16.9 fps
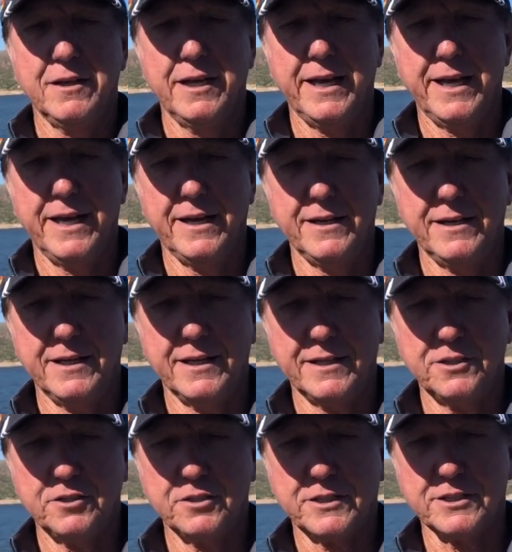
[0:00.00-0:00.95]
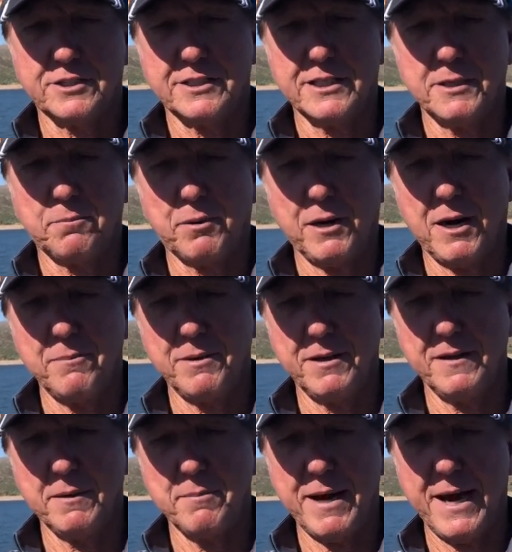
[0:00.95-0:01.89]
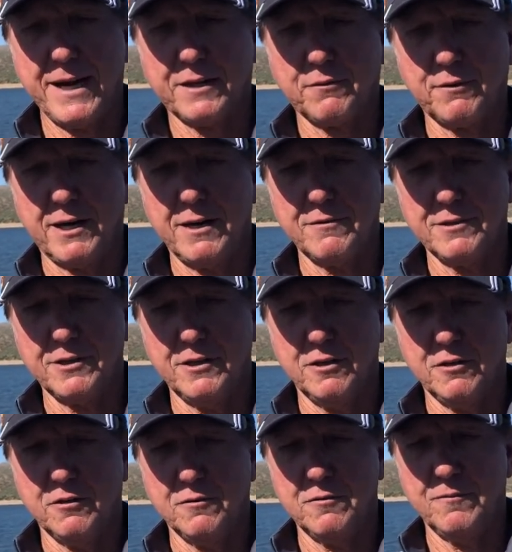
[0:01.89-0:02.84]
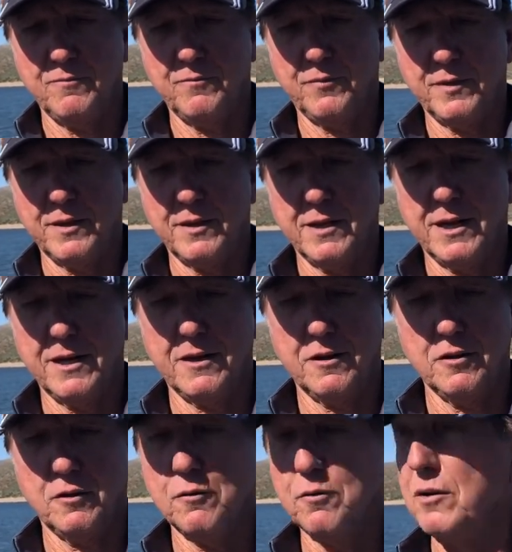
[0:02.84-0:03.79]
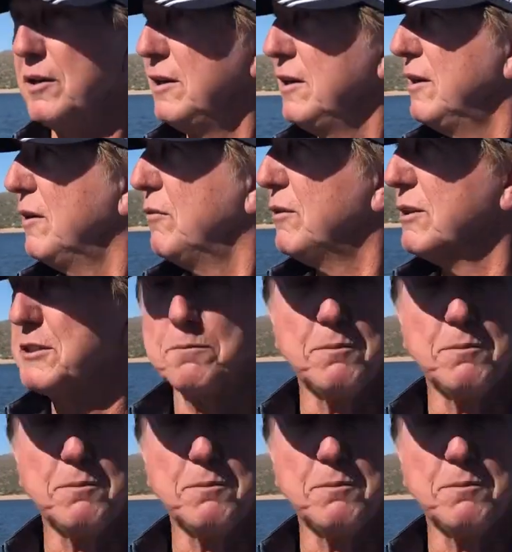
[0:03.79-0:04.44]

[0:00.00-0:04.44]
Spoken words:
and you can see probably in the background, I don't know what's